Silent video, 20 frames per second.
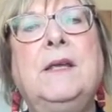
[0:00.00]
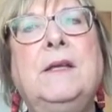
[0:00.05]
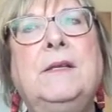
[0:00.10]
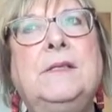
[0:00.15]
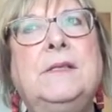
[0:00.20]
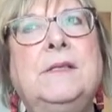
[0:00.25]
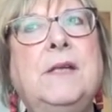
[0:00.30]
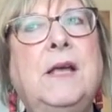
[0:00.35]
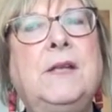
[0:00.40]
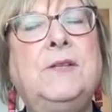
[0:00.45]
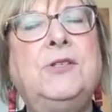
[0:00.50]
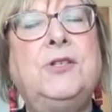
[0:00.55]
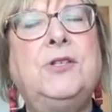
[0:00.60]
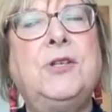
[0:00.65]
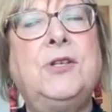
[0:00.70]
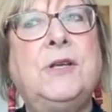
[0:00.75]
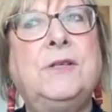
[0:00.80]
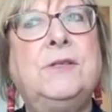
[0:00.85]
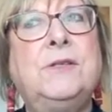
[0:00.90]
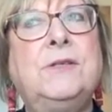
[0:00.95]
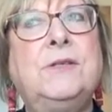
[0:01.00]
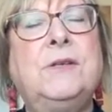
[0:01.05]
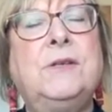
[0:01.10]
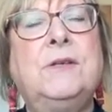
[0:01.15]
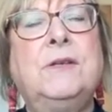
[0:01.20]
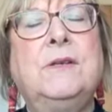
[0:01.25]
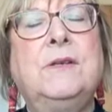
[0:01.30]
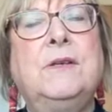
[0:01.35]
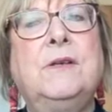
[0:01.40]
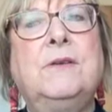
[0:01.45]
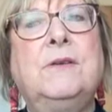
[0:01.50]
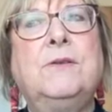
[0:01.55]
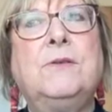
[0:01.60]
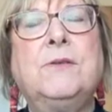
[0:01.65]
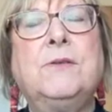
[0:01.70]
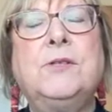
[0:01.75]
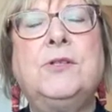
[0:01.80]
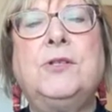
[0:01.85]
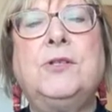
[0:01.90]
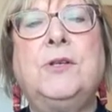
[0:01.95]
It's not just a
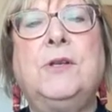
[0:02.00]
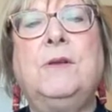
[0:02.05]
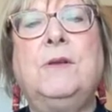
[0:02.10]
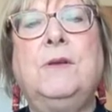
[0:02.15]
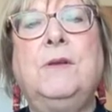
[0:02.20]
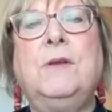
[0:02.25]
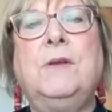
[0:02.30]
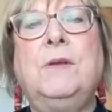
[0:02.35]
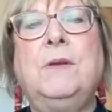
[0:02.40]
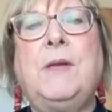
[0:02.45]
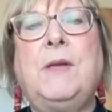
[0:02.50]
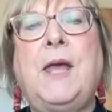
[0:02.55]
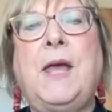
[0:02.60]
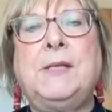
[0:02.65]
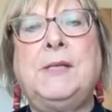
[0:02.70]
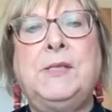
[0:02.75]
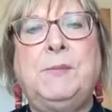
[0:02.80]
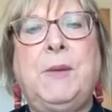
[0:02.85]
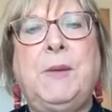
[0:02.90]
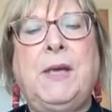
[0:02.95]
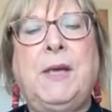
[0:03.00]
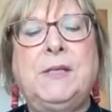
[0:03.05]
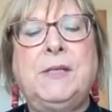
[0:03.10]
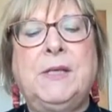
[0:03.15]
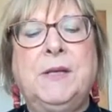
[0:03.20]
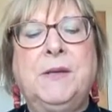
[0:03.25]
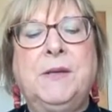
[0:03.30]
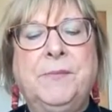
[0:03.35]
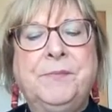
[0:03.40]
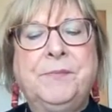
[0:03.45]
Christian aspect.